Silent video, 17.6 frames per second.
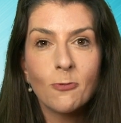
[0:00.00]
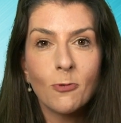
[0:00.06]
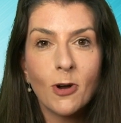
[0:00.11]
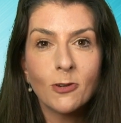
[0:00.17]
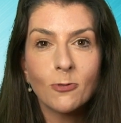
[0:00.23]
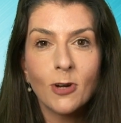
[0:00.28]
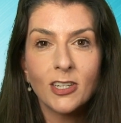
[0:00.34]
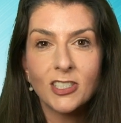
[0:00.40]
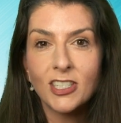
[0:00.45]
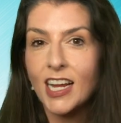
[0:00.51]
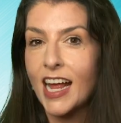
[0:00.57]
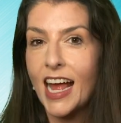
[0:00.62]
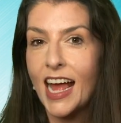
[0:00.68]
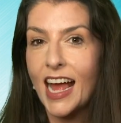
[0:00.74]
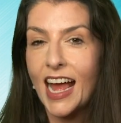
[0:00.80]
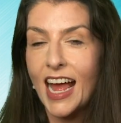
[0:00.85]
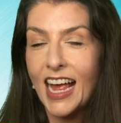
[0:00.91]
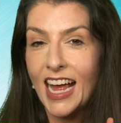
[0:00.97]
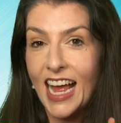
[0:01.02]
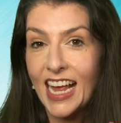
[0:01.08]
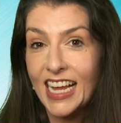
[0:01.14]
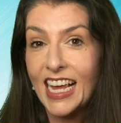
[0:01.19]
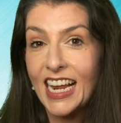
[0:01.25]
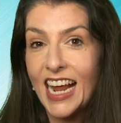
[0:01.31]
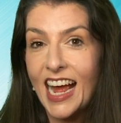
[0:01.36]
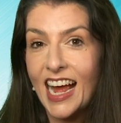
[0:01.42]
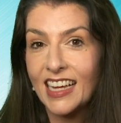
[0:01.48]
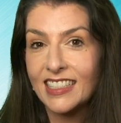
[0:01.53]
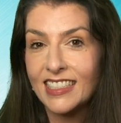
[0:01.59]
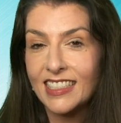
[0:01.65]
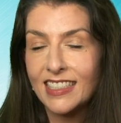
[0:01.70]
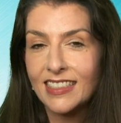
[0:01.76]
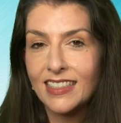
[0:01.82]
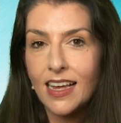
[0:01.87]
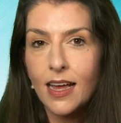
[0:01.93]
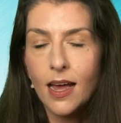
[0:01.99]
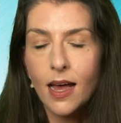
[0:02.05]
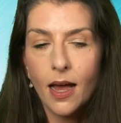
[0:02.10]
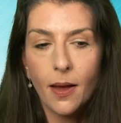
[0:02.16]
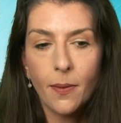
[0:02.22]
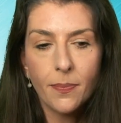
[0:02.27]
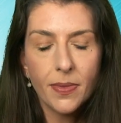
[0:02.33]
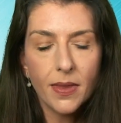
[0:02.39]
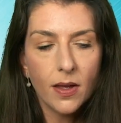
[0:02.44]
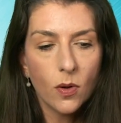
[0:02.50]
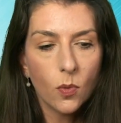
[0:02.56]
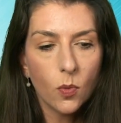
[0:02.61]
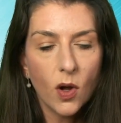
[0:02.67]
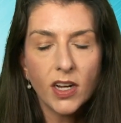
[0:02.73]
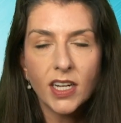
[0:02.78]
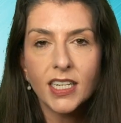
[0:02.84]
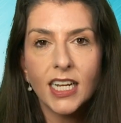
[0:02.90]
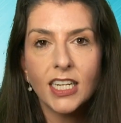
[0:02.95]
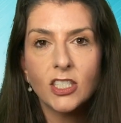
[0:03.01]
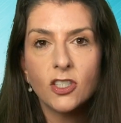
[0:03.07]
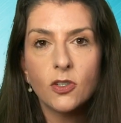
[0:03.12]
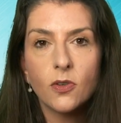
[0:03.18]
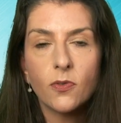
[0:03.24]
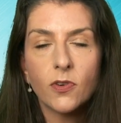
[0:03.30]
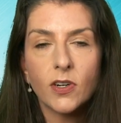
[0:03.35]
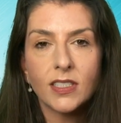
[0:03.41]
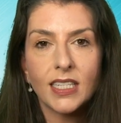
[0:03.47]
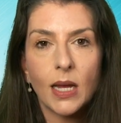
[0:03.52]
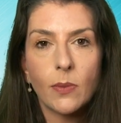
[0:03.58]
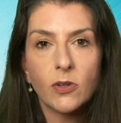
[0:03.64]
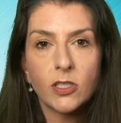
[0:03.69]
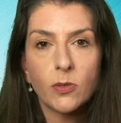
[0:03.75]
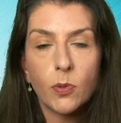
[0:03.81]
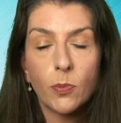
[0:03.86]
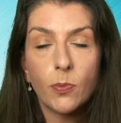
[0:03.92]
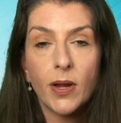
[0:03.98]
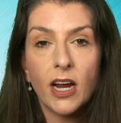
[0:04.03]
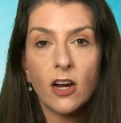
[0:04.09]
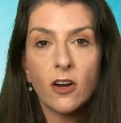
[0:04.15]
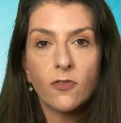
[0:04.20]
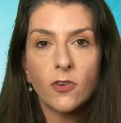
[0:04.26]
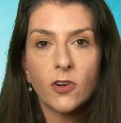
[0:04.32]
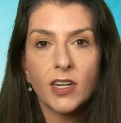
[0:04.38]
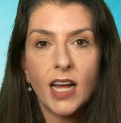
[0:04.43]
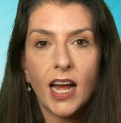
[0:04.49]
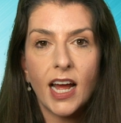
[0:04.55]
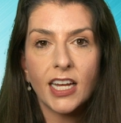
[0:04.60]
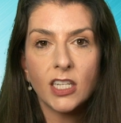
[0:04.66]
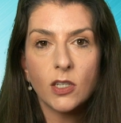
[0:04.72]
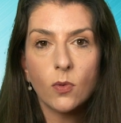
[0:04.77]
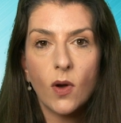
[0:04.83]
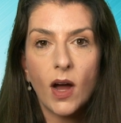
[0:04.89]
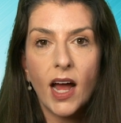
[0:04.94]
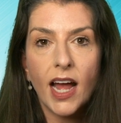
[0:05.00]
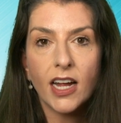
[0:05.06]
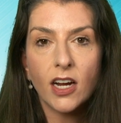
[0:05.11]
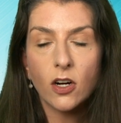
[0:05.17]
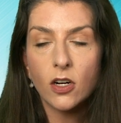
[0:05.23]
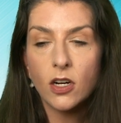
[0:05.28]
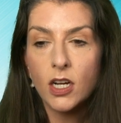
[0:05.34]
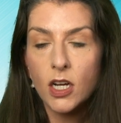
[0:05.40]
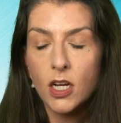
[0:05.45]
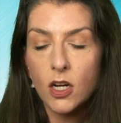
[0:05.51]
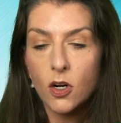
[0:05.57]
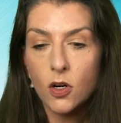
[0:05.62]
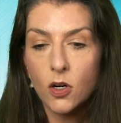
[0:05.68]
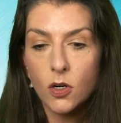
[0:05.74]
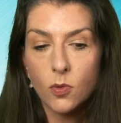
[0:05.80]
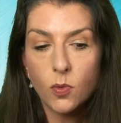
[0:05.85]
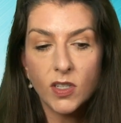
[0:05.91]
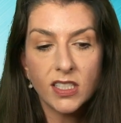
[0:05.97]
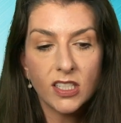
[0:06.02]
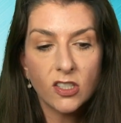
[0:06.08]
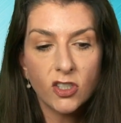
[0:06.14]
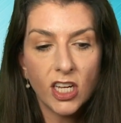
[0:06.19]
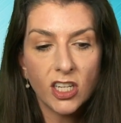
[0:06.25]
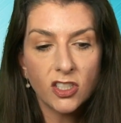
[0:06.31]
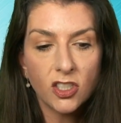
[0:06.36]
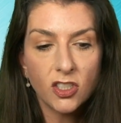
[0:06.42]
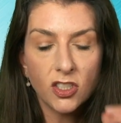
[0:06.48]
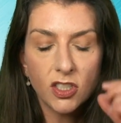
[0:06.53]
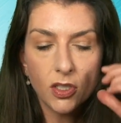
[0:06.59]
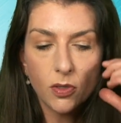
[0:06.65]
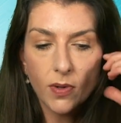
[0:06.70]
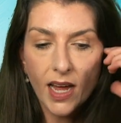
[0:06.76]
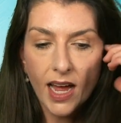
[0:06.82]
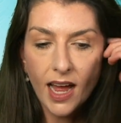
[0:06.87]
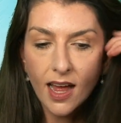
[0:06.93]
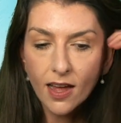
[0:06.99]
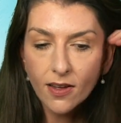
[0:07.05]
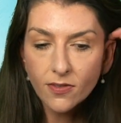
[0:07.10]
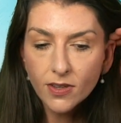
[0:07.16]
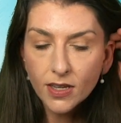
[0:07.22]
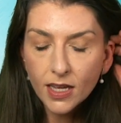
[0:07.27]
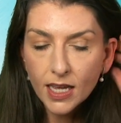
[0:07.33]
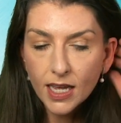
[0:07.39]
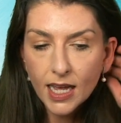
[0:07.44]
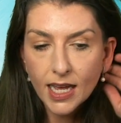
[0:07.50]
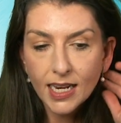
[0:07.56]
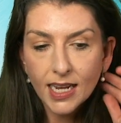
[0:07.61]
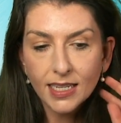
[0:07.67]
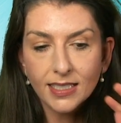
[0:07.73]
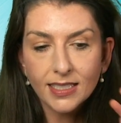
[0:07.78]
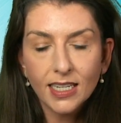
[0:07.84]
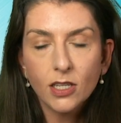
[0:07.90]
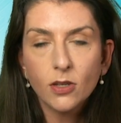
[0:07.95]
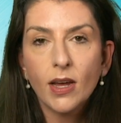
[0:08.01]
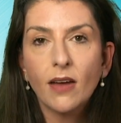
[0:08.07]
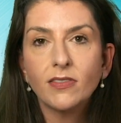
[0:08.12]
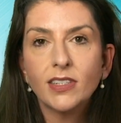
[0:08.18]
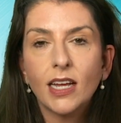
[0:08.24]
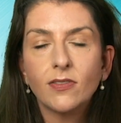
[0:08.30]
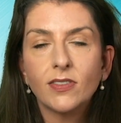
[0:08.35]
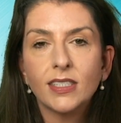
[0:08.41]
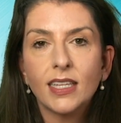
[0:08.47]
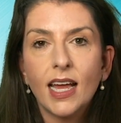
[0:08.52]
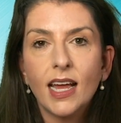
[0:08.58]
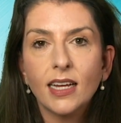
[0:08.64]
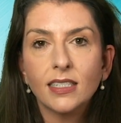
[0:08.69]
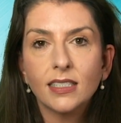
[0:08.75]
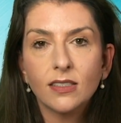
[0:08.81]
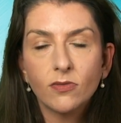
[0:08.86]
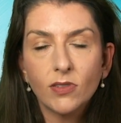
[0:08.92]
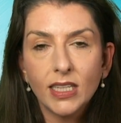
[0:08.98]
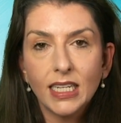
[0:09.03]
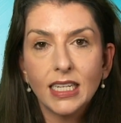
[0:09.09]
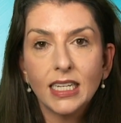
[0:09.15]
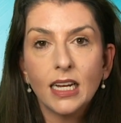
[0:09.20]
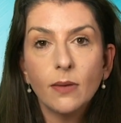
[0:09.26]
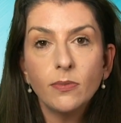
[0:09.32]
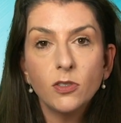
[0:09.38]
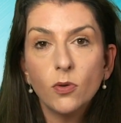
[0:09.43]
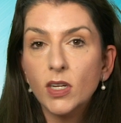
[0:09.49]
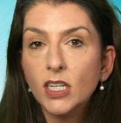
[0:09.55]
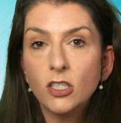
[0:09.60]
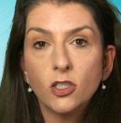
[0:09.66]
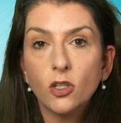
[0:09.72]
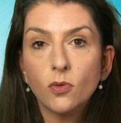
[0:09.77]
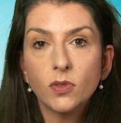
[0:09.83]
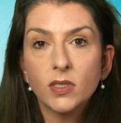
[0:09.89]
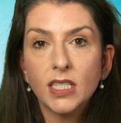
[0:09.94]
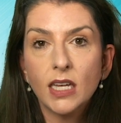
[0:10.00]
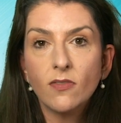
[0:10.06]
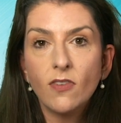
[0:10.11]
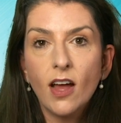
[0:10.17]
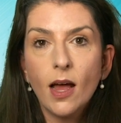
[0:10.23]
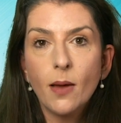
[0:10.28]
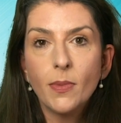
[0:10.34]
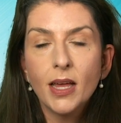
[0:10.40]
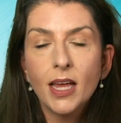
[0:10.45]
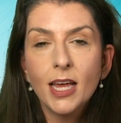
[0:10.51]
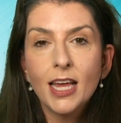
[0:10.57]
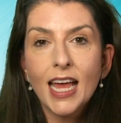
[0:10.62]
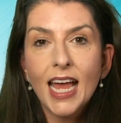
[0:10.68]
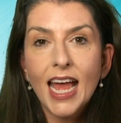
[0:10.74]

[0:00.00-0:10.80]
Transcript: One question I, I, I get asked is, um, what can I do, for example, to prepare for an IUI or, or what suggestions do you have? And I say, you have to have sex leading up to it and don't save up.